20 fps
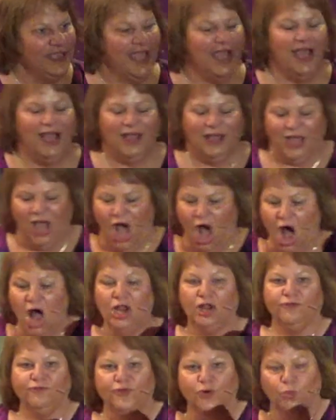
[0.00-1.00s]

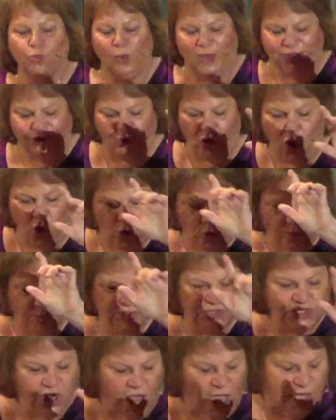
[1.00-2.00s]
Oliver Wendell
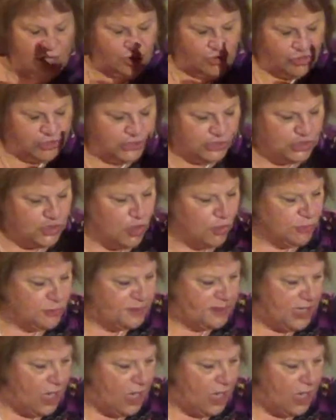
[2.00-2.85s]
Holmes, not Ernest Holmes,